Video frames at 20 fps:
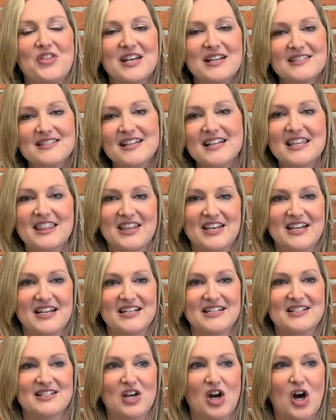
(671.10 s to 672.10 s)
things like
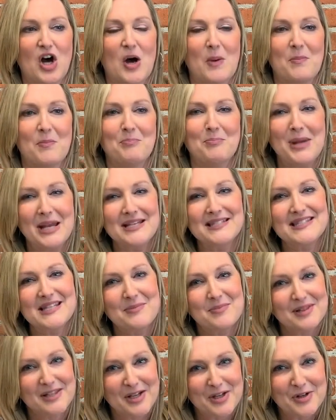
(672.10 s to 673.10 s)
this may
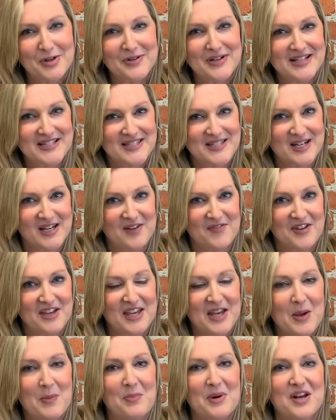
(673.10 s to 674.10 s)
seem little and
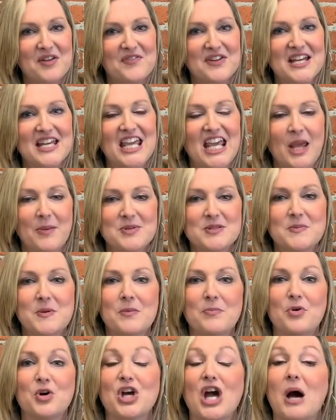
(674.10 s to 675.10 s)
insignificant, but if it keeps
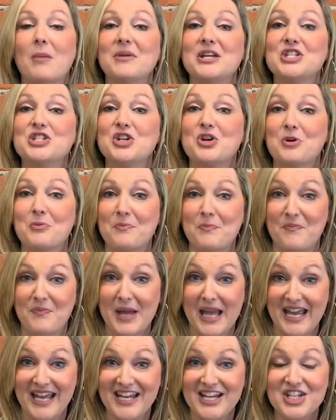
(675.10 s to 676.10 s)
people coming to your
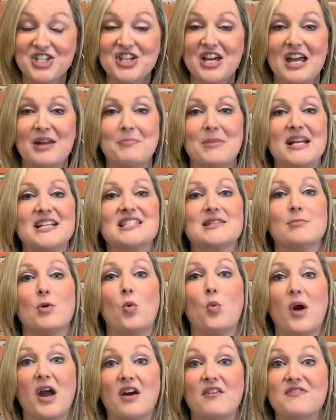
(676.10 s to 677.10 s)
page and makes them
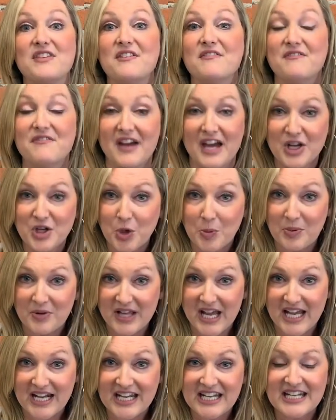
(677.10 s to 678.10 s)
aware of the event you're
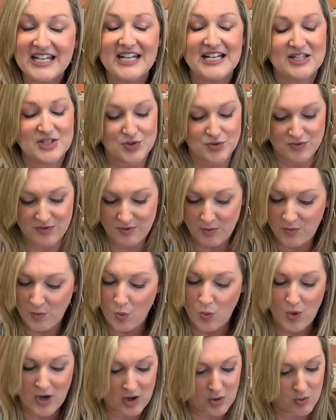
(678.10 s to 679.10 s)
planning, it's
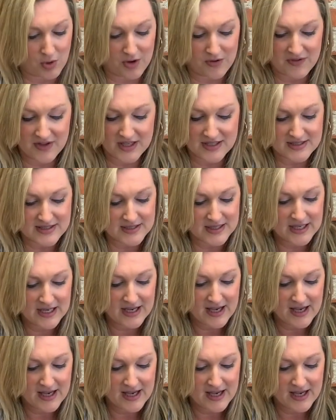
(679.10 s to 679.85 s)
well worth it.